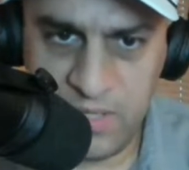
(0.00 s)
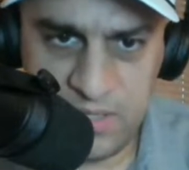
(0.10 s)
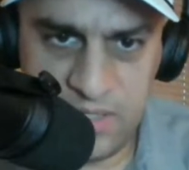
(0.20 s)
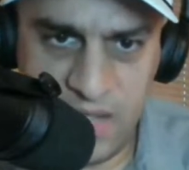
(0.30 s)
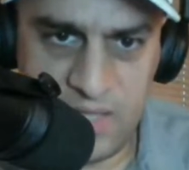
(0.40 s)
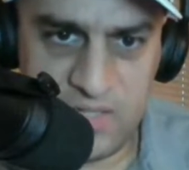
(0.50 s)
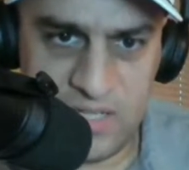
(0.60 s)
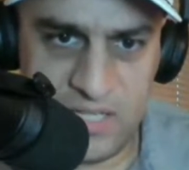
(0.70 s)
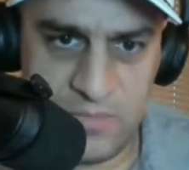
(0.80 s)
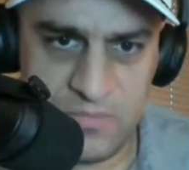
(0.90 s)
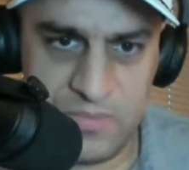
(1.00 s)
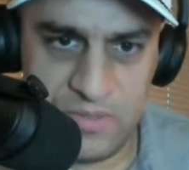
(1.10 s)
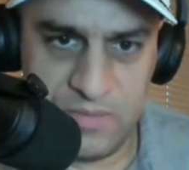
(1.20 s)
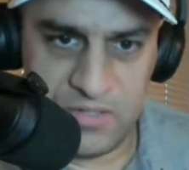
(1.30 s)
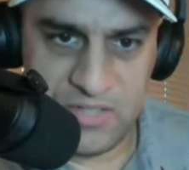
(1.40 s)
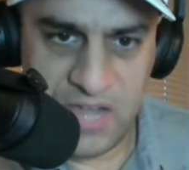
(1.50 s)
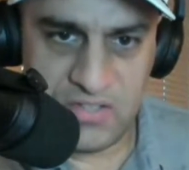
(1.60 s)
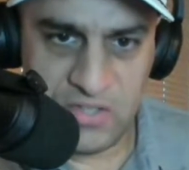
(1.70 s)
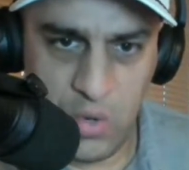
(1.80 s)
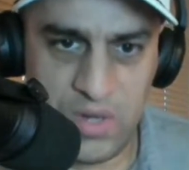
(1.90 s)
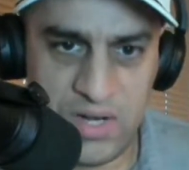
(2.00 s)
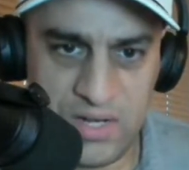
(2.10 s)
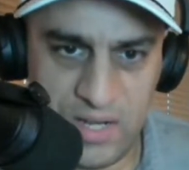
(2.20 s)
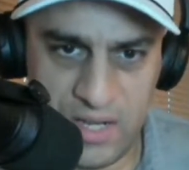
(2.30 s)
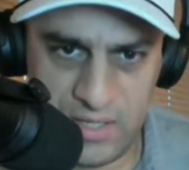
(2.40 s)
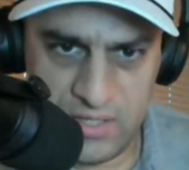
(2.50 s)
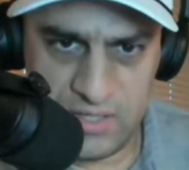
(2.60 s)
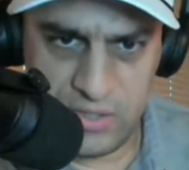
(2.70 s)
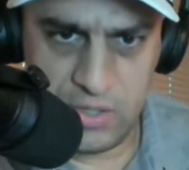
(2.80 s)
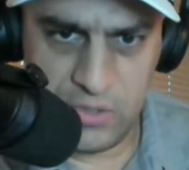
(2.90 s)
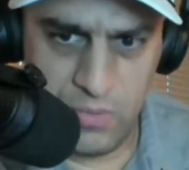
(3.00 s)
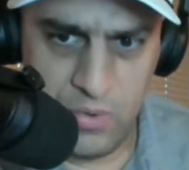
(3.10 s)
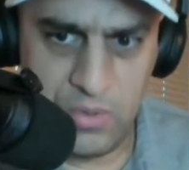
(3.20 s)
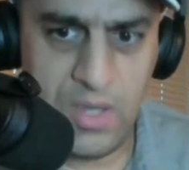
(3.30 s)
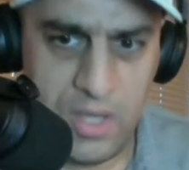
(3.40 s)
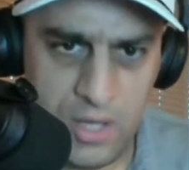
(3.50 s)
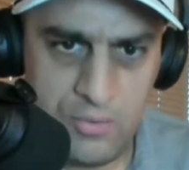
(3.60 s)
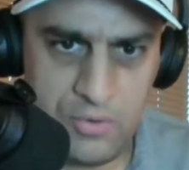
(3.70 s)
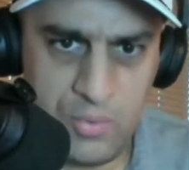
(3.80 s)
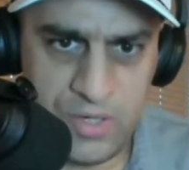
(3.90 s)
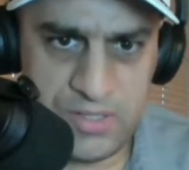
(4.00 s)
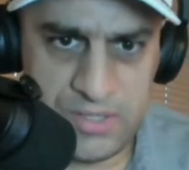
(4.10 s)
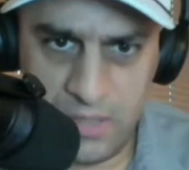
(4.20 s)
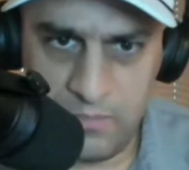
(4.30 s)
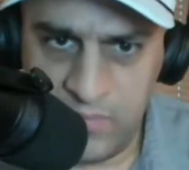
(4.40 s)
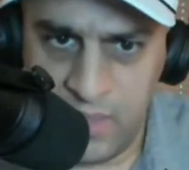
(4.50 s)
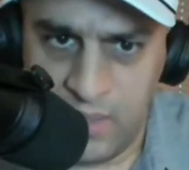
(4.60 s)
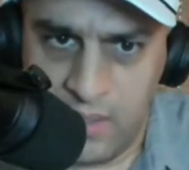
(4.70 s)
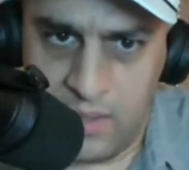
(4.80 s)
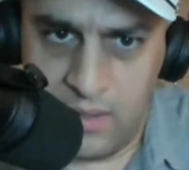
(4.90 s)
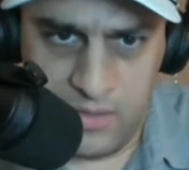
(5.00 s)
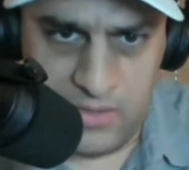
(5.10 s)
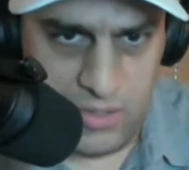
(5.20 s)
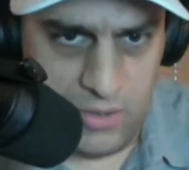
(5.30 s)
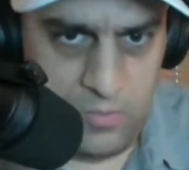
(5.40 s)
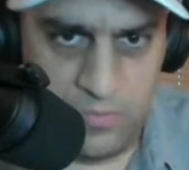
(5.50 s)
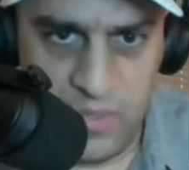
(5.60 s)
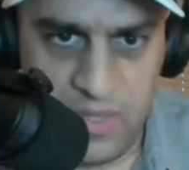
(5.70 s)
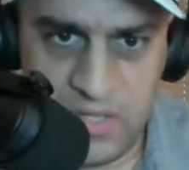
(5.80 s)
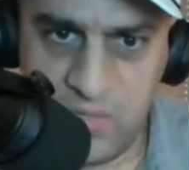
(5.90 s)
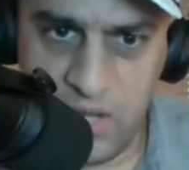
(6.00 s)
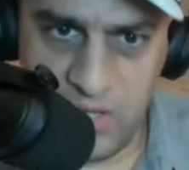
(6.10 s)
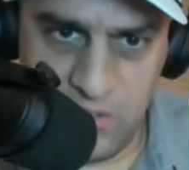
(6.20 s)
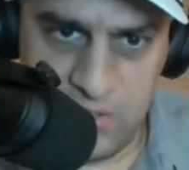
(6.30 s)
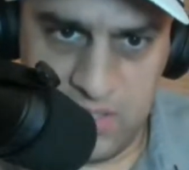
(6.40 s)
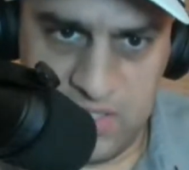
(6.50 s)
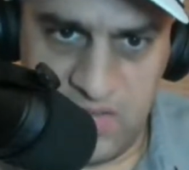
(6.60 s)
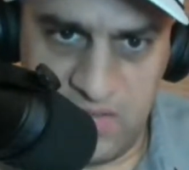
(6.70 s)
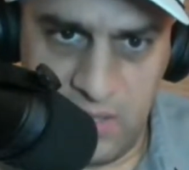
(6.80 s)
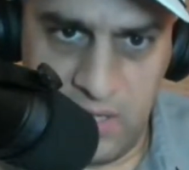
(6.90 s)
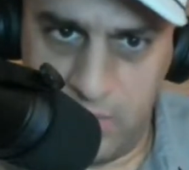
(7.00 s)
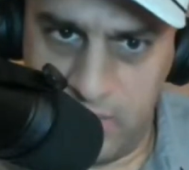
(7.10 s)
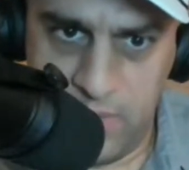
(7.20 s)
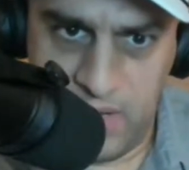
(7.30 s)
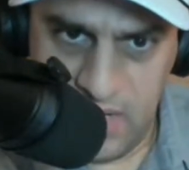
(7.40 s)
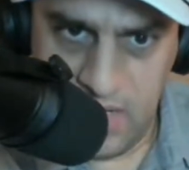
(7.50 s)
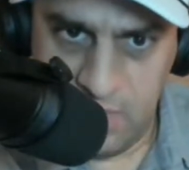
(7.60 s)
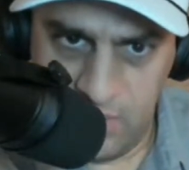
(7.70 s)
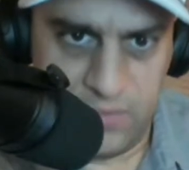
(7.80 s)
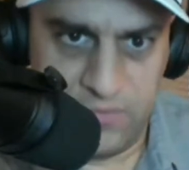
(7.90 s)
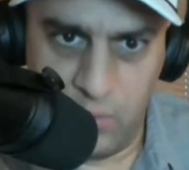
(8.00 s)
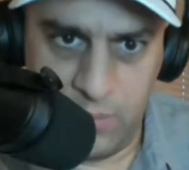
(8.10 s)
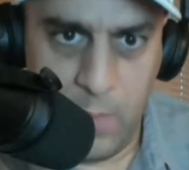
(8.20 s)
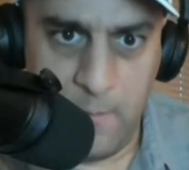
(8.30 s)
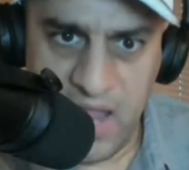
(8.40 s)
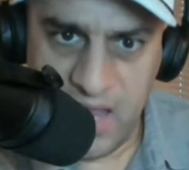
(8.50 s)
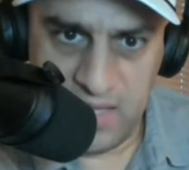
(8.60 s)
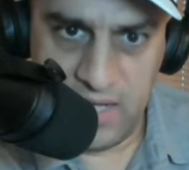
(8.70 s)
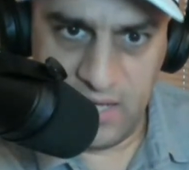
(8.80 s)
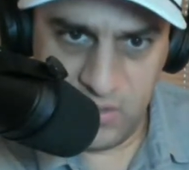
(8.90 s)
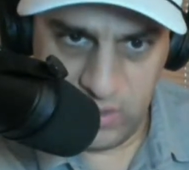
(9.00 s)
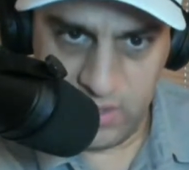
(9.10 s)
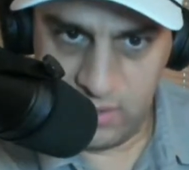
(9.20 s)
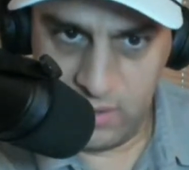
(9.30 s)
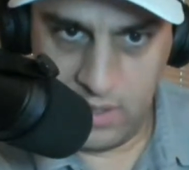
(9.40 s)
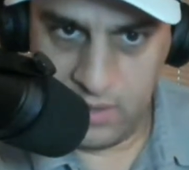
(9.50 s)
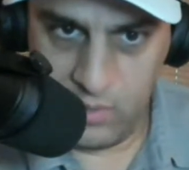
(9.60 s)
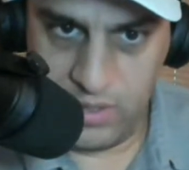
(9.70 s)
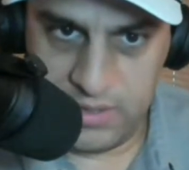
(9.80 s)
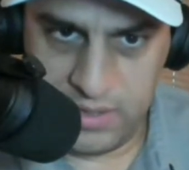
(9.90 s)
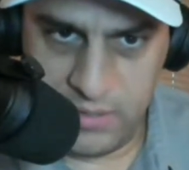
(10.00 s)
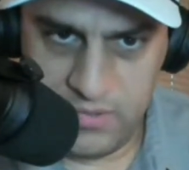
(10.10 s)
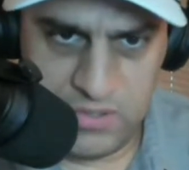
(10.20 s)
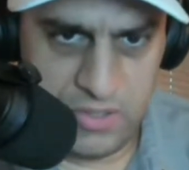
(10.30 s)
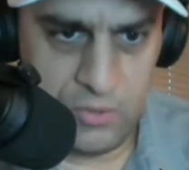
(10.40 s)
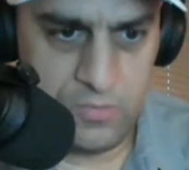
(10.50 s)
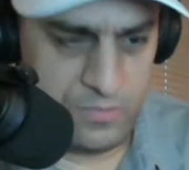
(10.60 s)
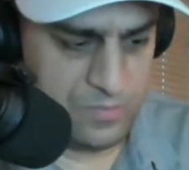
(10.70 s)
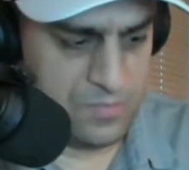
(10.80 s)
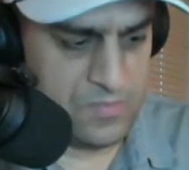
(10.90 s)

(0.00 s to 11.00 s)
but yeah, this thing keeps us nice going and smooth through the wintertime. So this is what I use. It saves a lot of money in my heating bills. I don't have to worry about paying the electric in the wintertime. So